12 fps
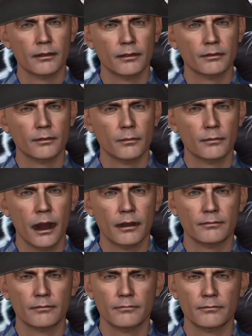turn you into a
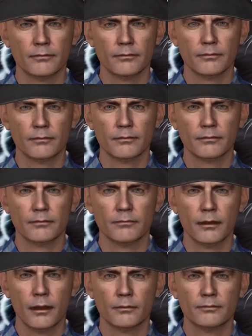rat.
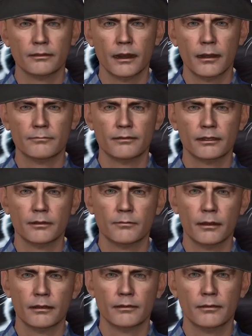I also have a
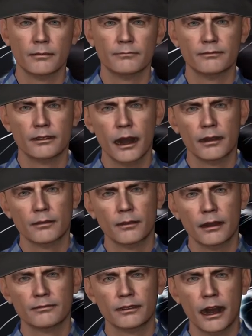secret, and beside
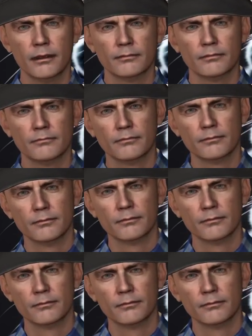her I sat.